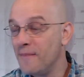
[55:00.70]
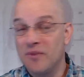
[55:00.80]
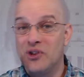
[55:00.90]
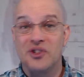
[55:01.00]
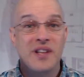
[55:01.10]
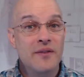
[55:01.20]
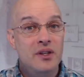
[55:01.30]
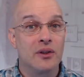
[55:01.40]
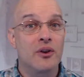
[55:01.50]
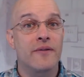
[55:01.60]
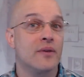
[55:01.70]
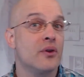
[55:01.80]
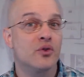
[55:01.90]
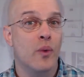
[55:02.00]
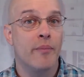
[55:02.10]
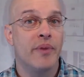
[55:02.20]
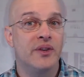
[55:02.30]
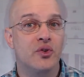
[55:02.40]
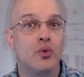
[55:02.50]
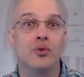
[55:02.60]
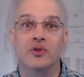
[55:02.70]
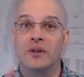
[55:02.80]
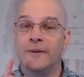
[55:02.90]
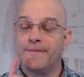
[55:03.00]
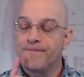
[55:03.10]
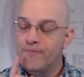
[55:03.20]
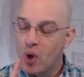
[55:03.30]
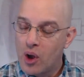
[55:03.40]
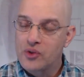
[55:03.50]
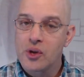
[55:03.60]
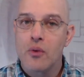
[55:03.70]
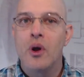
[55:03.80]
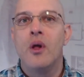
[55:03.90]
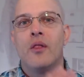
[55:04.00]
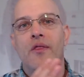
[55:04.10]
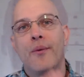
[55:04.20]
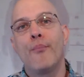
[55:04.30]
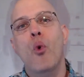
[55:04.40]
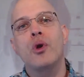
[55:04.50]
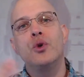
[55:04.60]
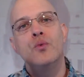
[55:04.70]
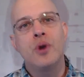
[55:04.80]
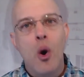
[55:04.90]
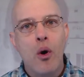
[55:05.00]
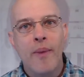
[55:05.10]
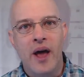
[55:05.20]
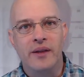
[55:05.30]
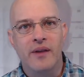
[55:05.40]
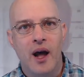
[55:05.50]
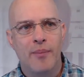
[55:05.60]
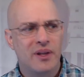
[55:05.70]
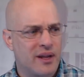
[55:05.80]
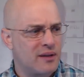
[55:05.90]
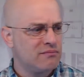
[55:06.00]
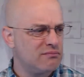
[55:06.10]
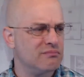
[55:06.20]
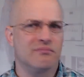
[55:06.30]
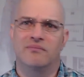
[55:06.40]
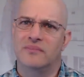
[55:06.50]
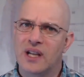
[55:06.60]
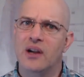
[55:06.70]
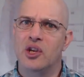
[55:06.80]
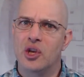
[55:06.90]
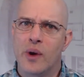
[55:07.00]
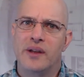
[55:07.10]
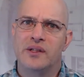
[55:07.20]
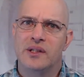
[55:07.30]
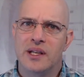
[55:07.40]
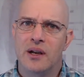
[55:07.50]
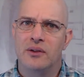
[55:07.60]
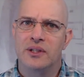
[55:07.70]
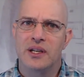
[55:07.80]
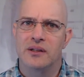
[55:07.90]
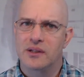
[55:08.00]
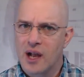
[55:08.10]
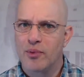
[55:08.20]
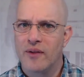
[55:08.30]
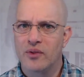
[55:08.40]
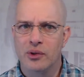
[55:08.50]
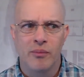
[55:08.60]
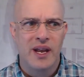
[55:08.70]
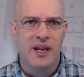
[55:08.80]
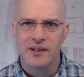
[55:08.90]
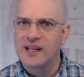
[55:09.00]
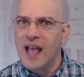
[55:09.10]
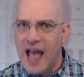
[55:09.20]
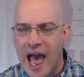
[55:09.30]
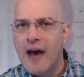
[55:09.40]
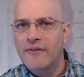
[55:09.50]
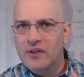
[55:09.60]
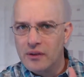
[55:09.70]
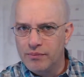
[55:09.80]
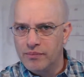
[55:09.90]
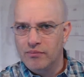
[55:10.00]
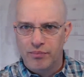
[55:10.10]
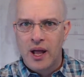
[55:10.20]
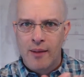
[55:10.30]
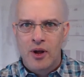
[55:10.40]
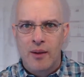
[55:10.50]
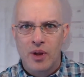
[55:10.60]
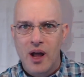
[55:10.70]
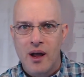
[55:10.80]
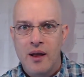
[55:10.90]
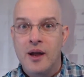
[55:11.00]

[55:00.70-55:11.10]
You just have to look for those web-based tools. Also, the more you know about a topic, like .us TLDs, top-level domains, have to blah, blah, blah,